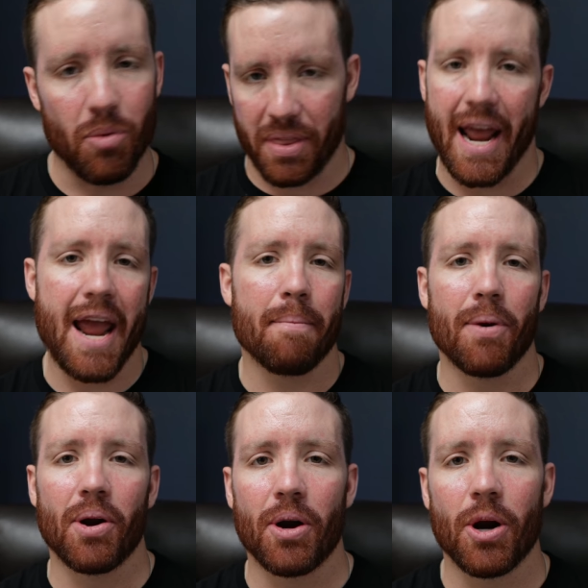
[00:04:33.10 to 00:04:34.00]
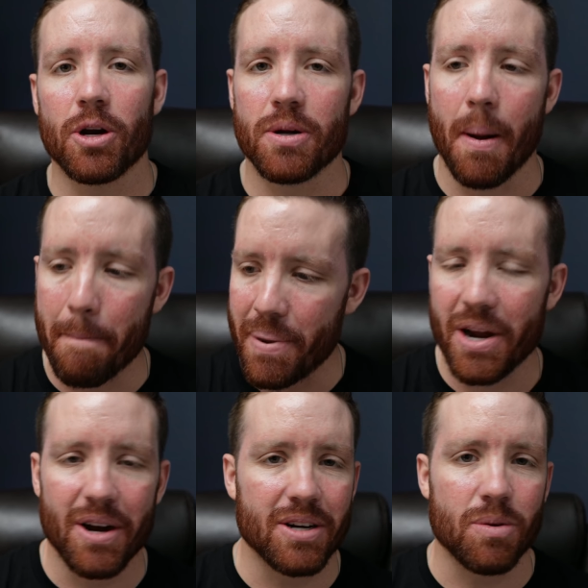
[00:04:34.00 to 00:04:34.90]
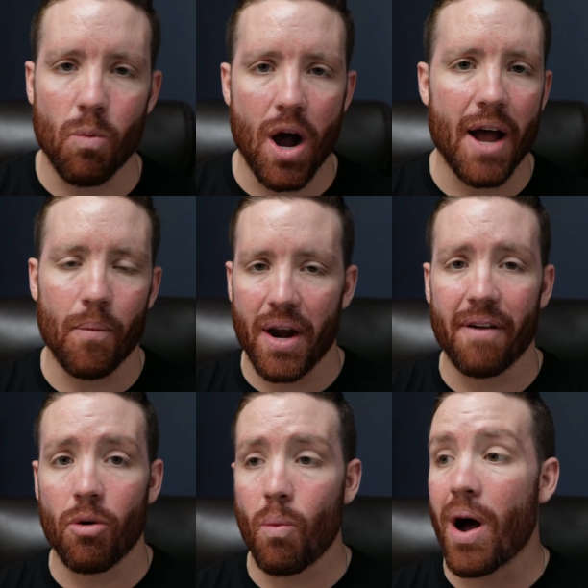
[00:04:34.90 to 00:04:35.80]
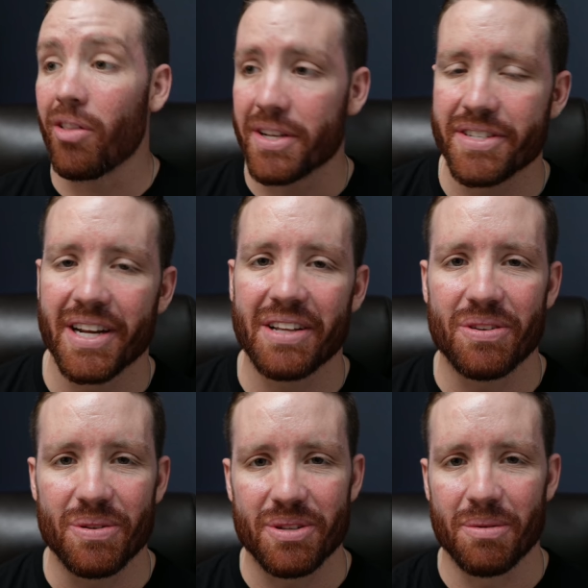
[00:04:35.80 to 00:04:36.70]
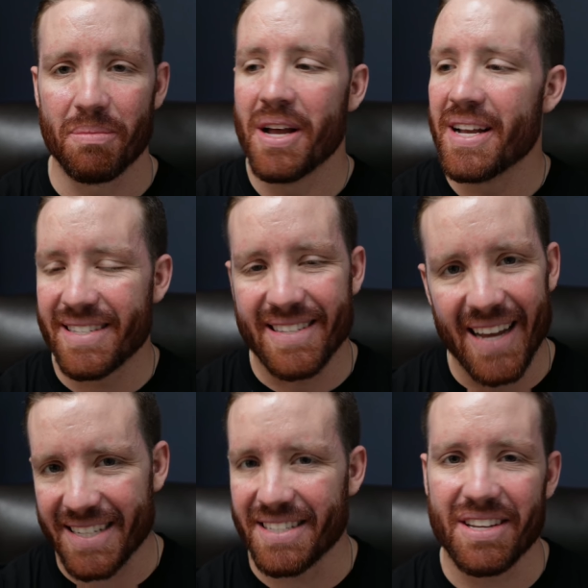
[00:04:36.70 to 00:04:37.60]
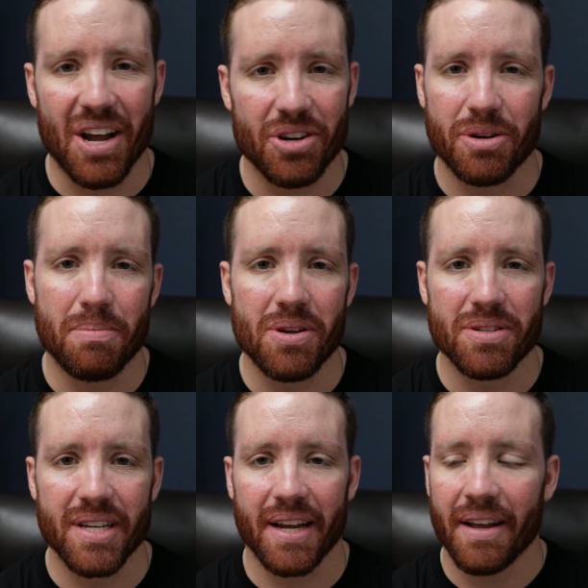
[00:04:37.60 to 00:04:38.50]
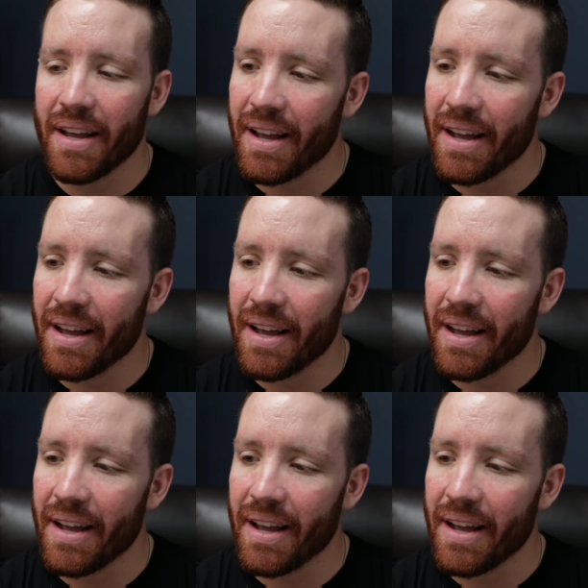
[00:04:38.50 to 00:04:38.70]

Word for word: with a hamburger, a beer, some wine, whatever, while listening to some Texas country music,